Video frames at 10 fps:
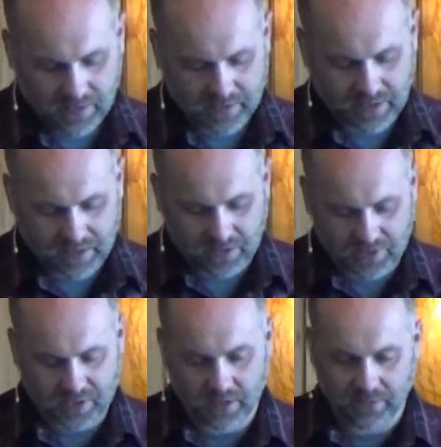And then you
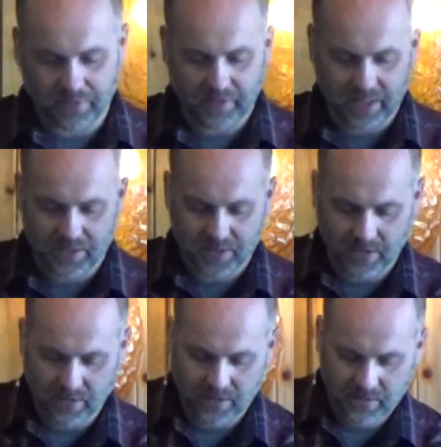serve each
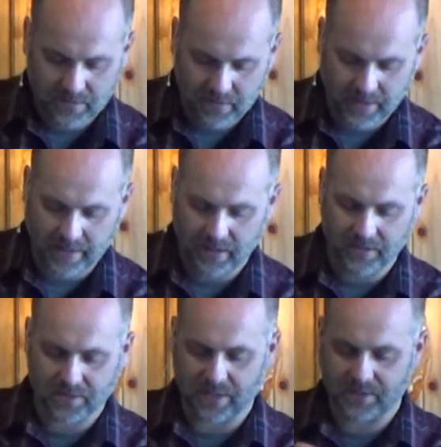other and
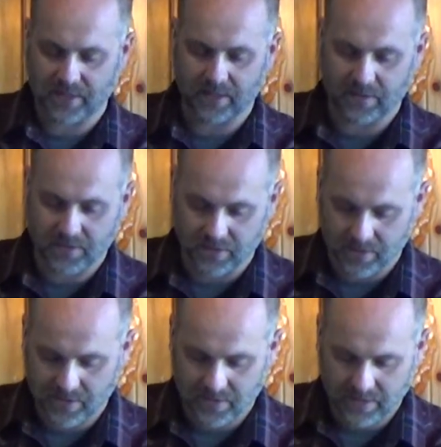others outside the
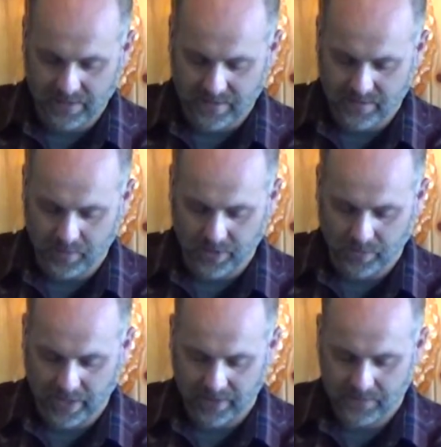church in a similar
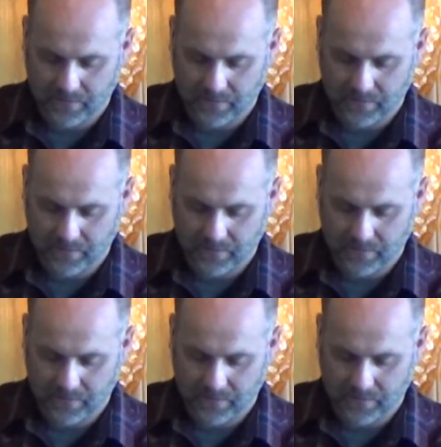way.